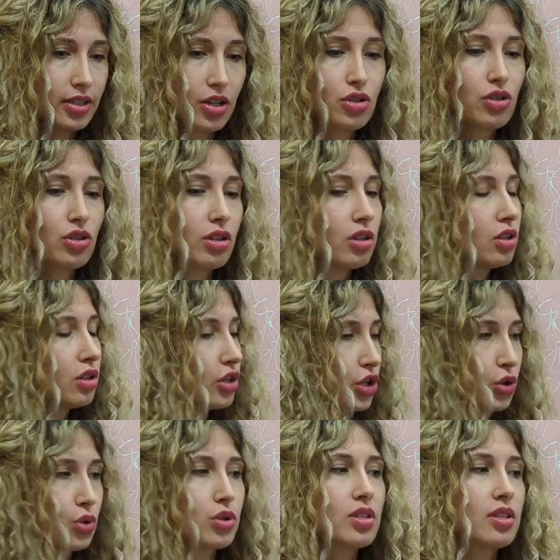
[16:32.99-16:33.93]
digital,
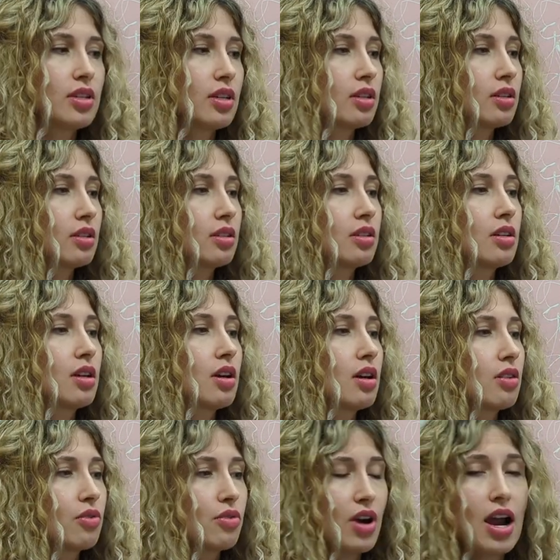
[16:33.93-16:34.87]
acoustic,
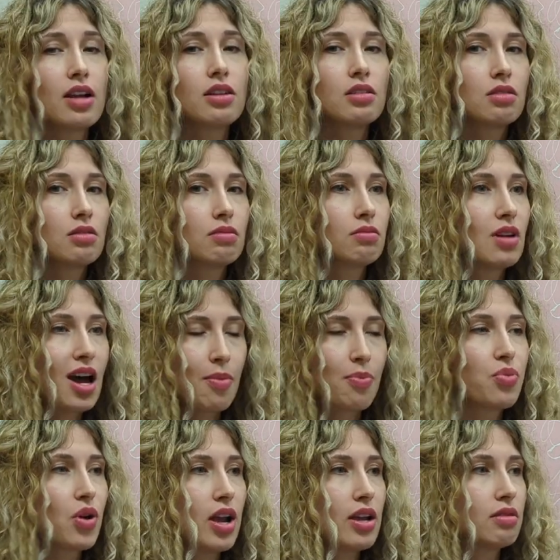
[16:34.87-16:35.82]
grand,
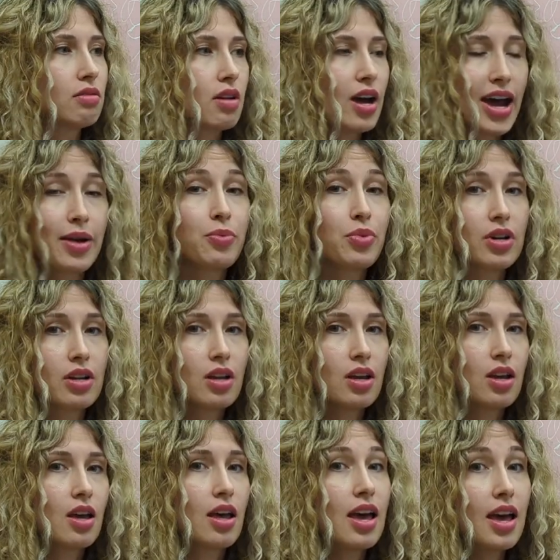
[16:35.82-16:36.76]
upright,
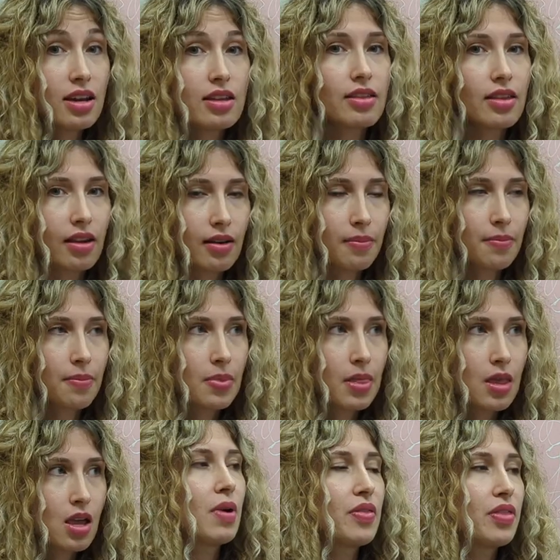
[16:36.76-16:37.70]
hybrid, anything.
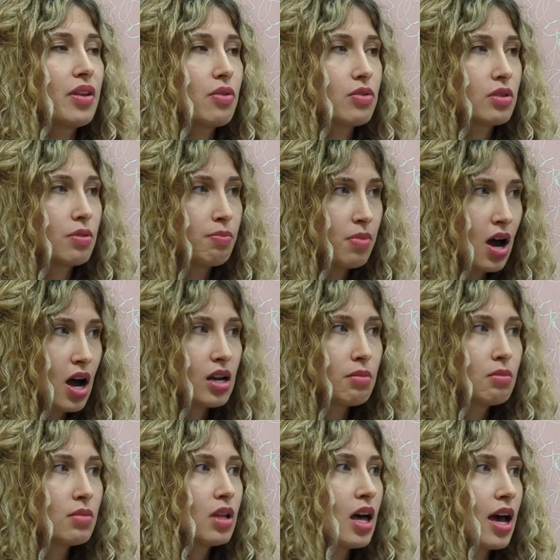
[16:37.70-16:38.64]
But there is a
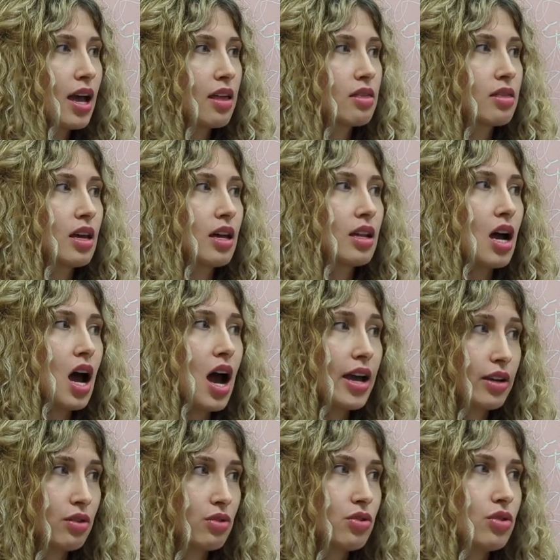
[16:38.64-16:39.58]
bottom line that
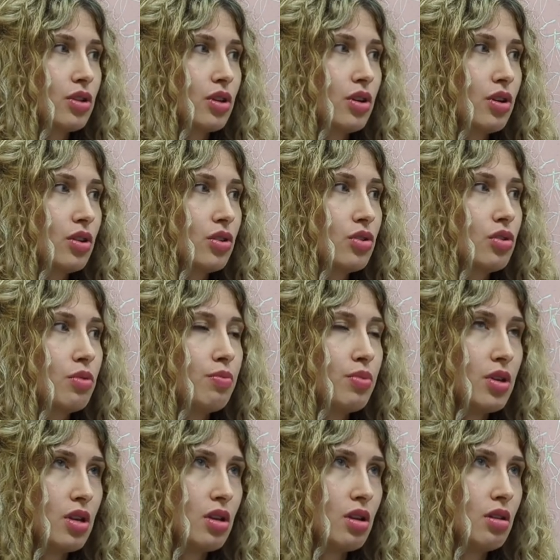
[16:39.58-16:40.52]
I consider to
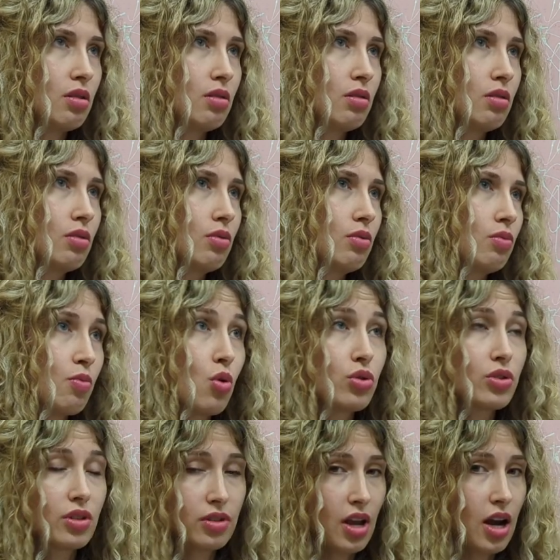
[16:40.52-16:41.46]
be the
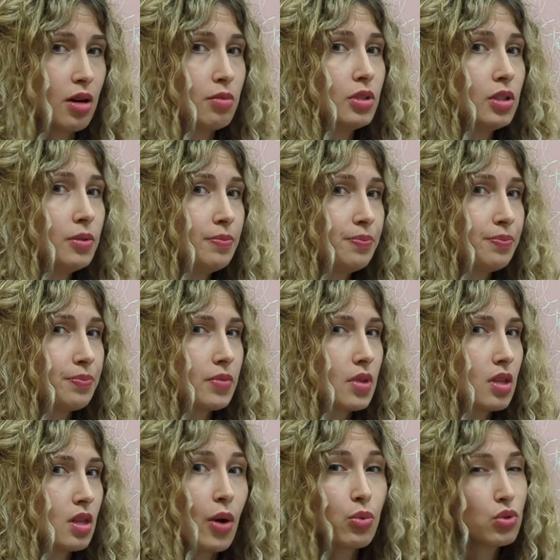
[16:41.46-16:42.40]
most desirable.
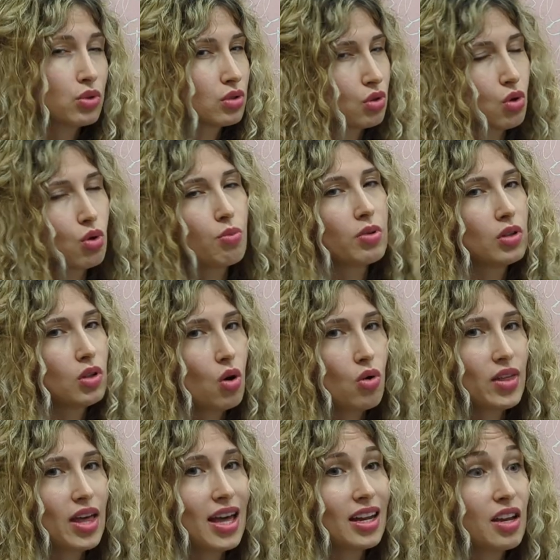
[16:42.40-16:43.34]
I wouldn't go
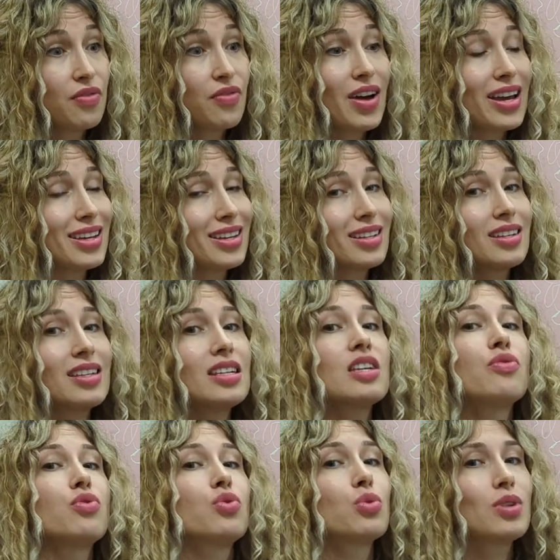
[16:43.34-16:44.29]
below that
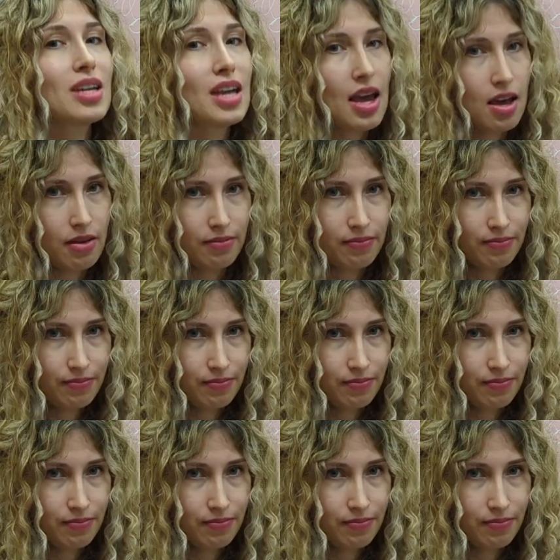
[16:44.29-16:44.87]
if you can.